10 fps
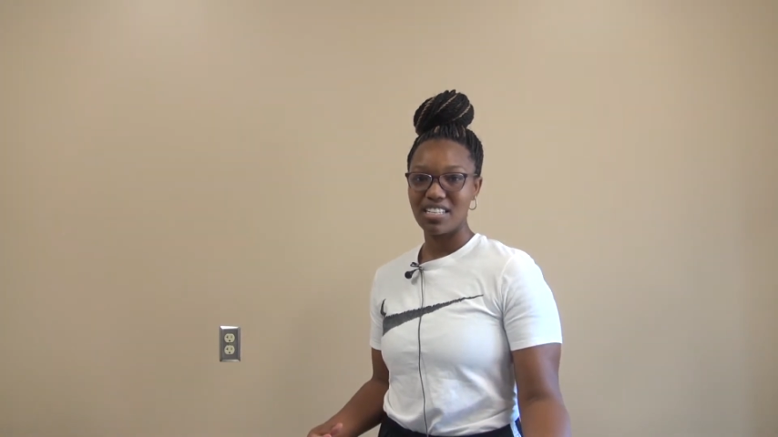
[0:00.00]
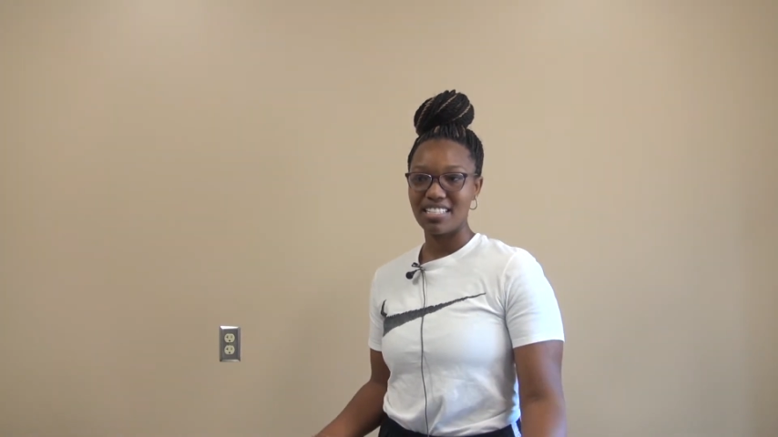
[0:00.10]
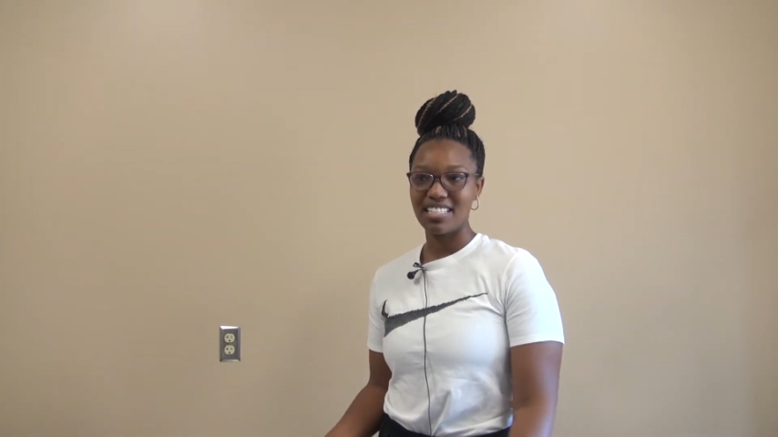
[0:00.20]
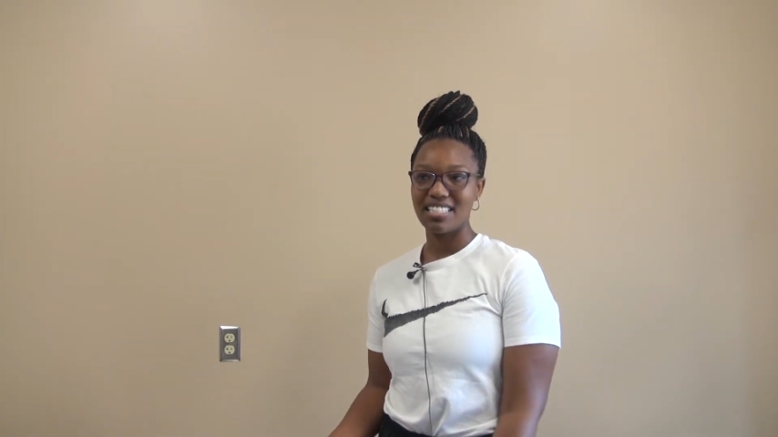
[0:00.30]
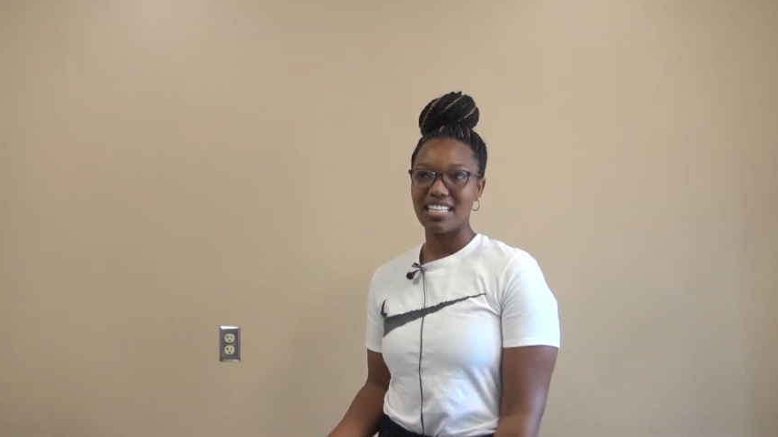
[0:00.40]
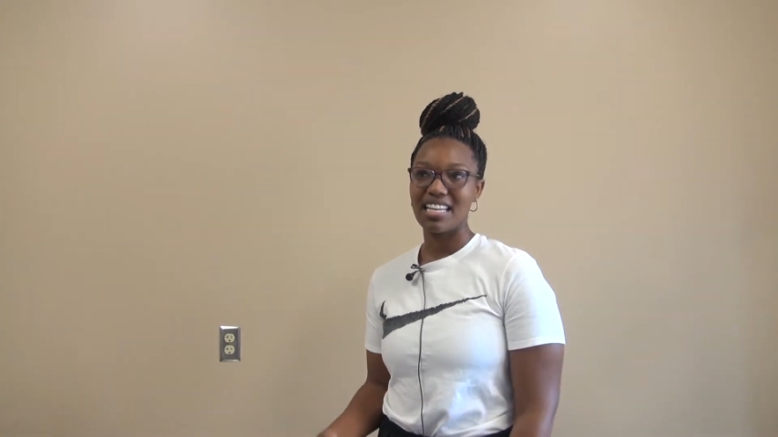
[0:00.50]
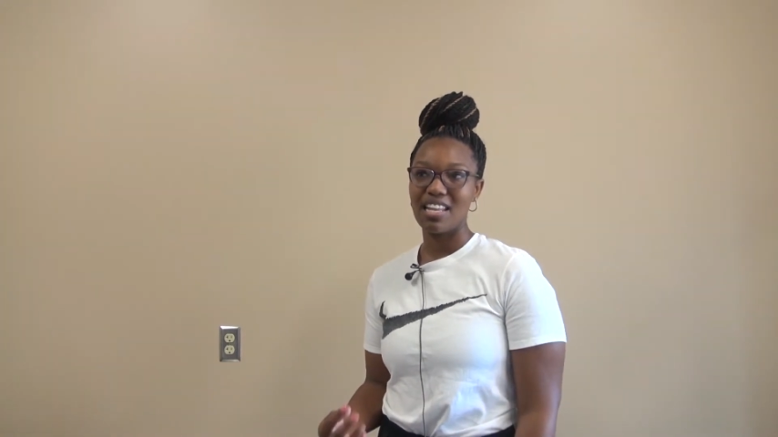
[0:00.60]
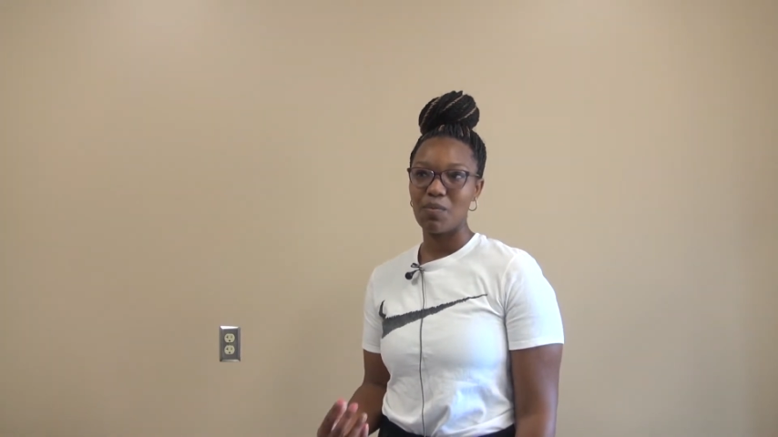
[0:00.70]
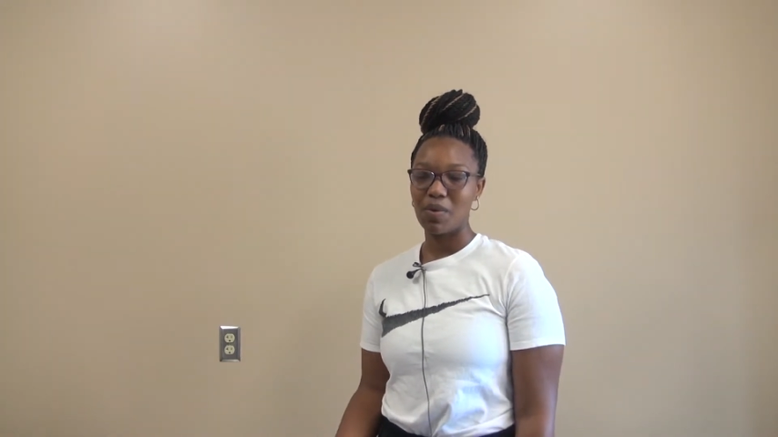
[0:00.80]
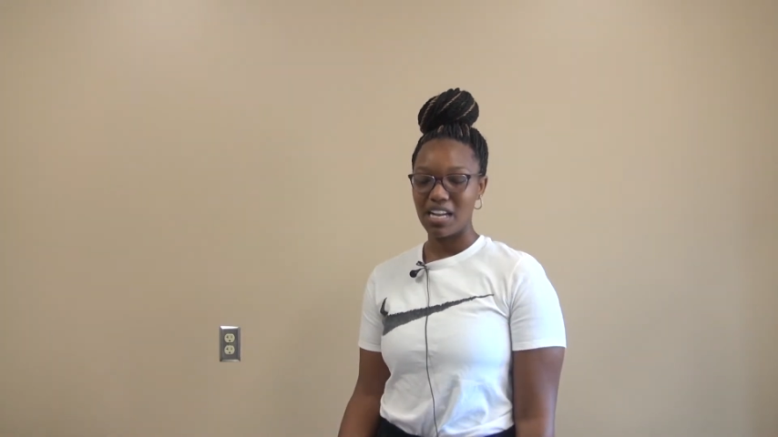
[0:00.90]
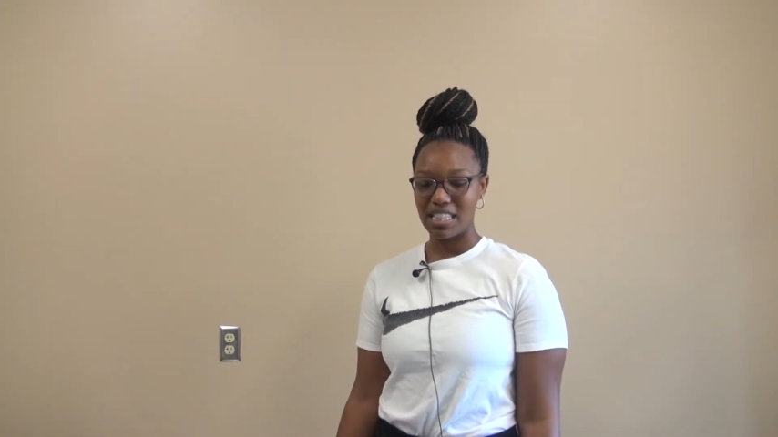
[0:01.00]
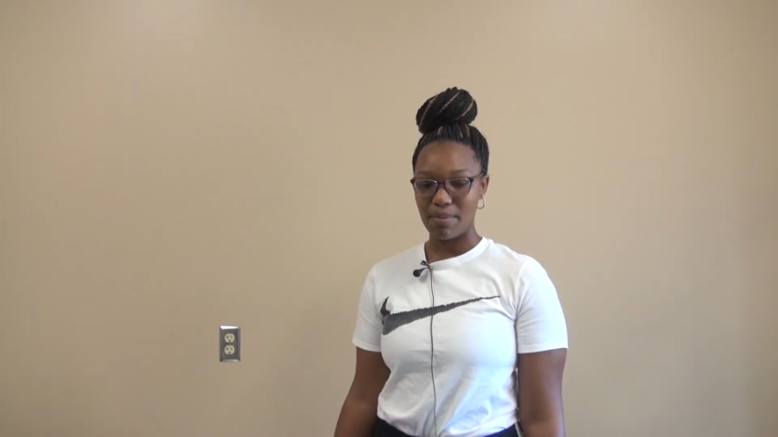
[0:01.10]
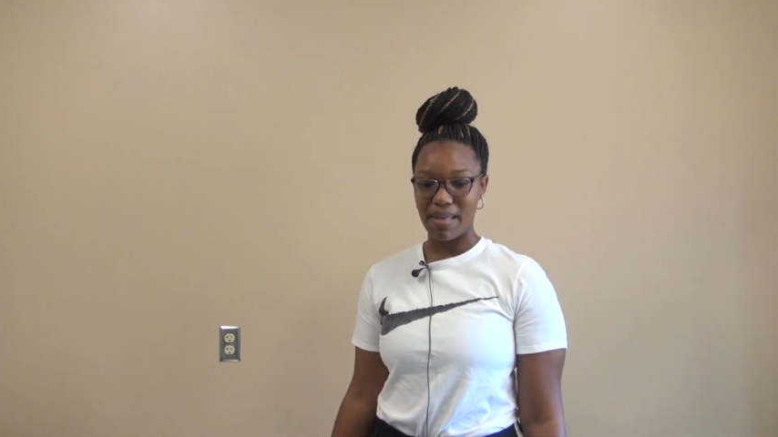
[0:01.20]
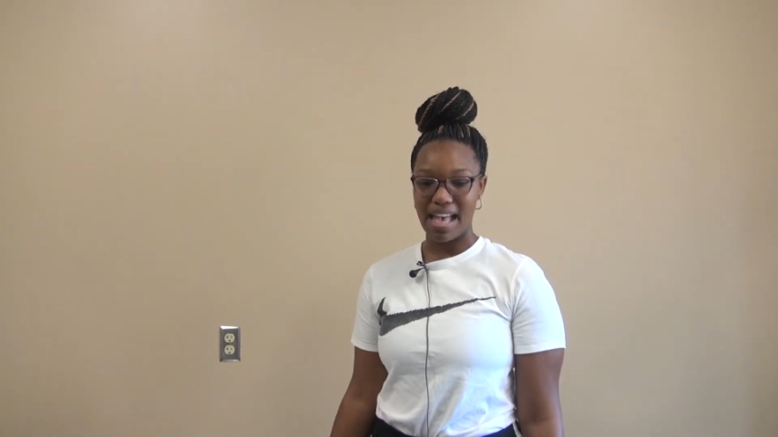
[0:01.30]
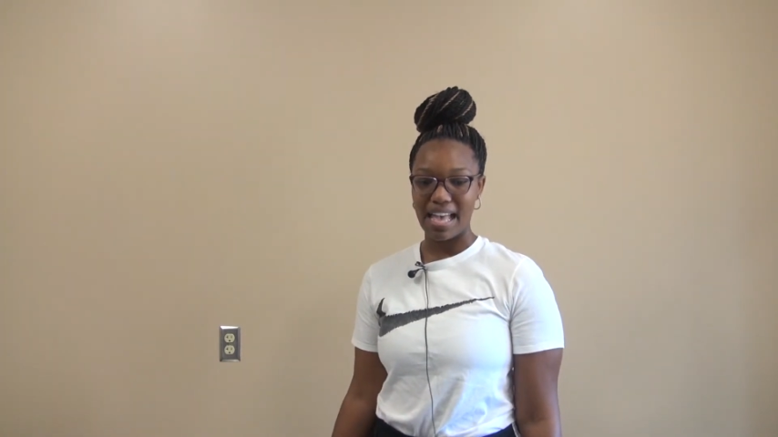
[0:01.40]
distancing and wearing
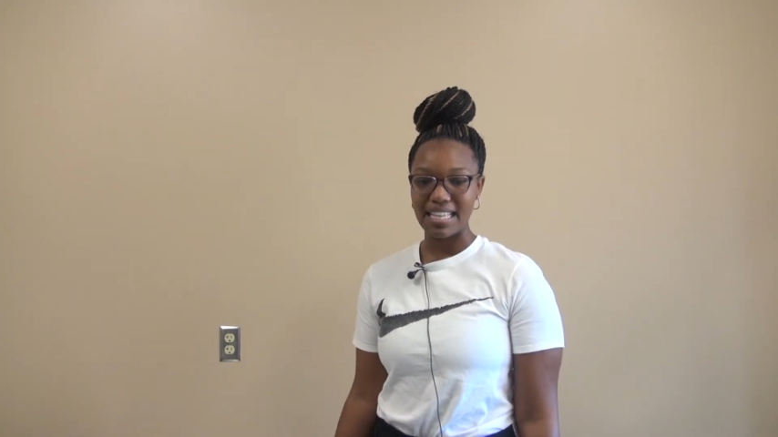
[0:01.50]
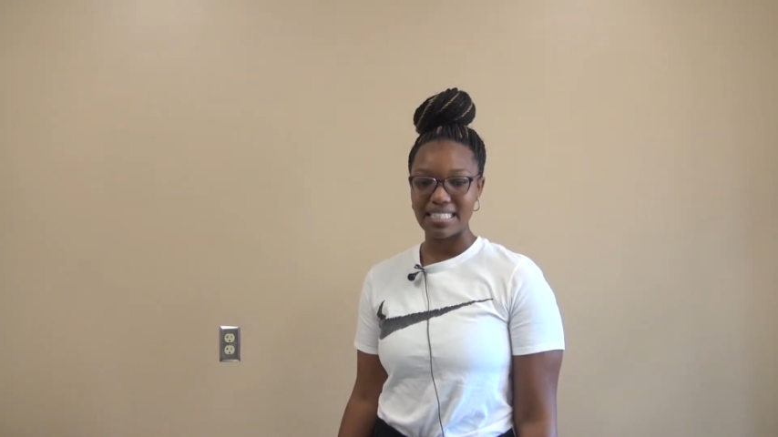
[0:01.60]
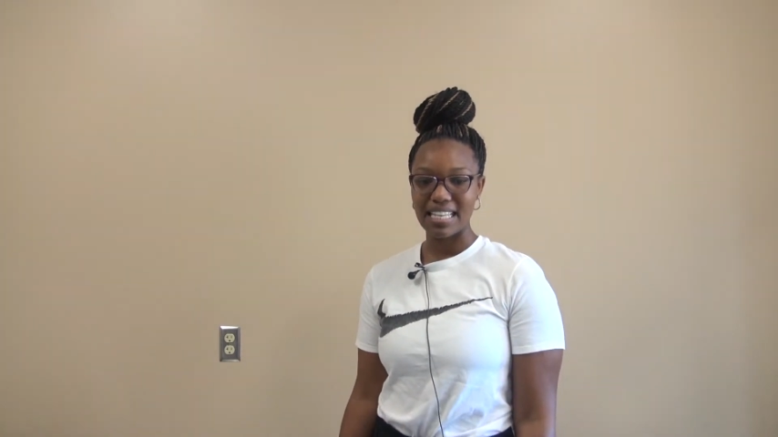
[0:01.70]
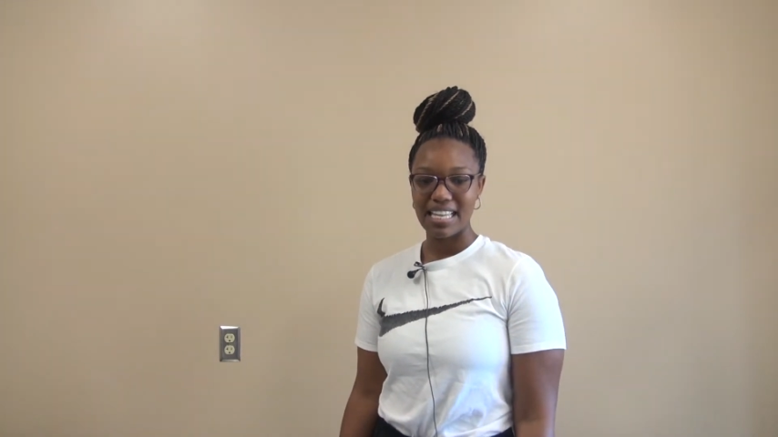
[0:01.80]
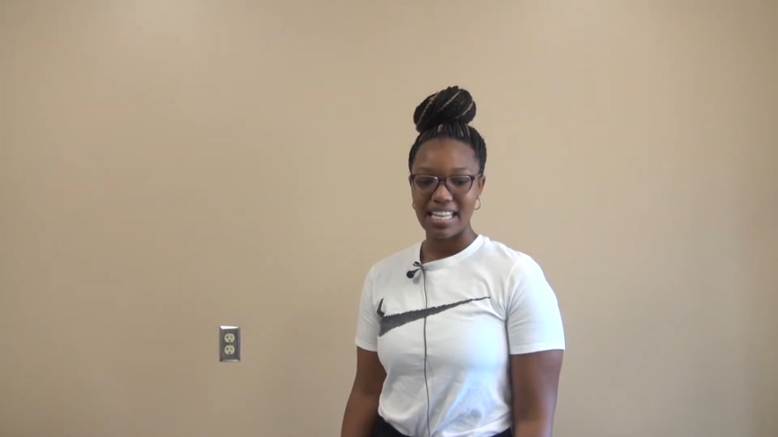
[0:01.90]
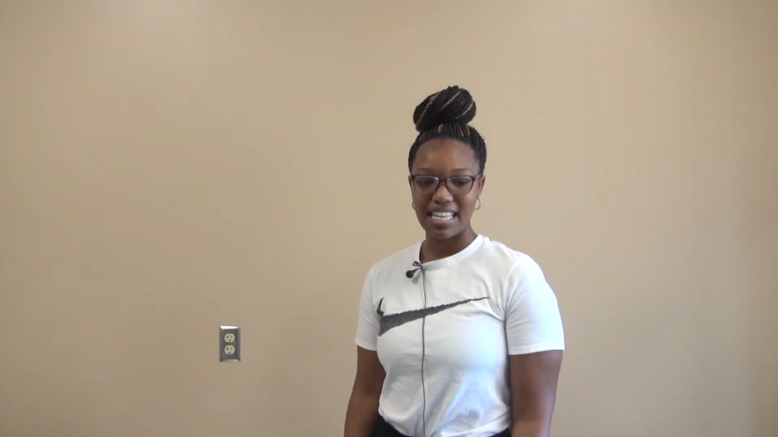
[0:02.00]
the mask